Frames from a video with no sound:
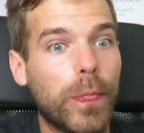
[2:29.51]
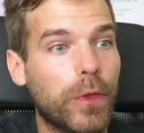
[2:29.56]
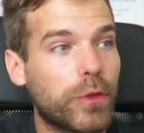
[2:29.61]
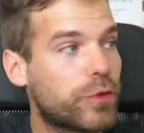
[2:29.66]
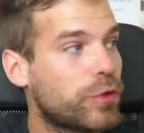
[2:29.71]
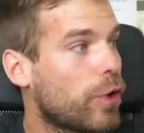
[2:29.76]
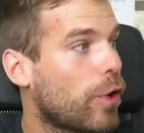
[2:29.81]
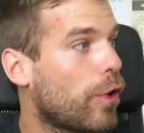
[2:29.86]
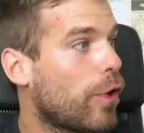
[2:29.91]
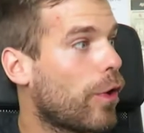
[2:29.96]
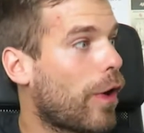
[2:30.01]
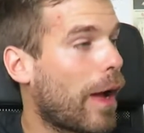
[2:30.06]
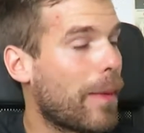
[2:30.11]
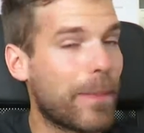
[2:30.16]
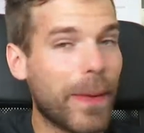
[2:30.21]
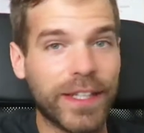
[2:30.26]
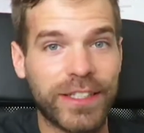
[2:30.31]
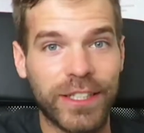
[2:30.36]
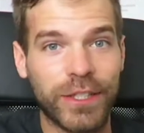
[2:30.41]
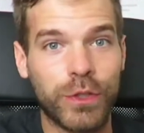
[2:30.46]
so I
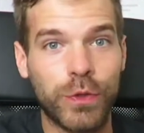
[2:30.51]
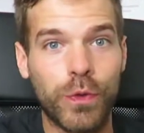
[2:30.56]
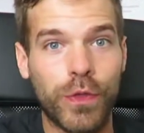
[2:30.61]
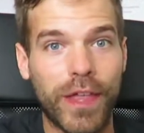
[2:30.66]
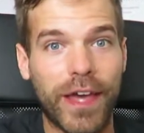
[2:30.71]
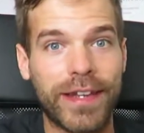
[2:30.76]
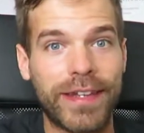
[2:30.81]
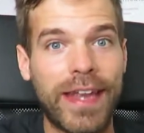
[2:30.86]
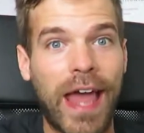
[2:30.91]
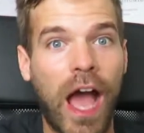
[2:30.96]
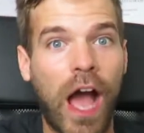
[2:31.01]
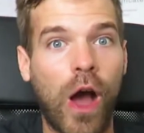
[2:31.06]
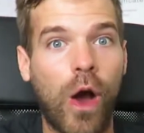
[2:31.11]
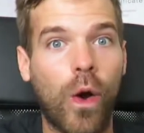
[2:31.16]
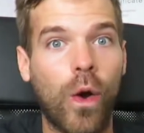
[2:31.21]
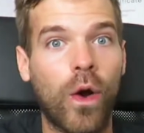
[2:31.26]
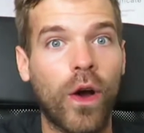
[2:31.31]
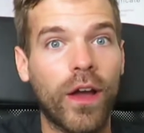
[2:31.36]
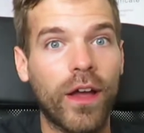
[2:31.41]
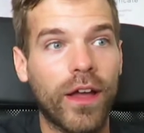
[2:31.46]
better do that
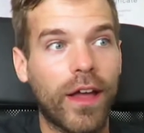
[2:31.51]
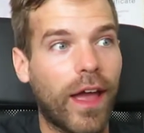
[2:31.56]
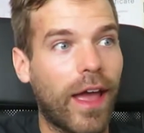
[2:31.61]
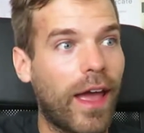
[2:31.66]
now.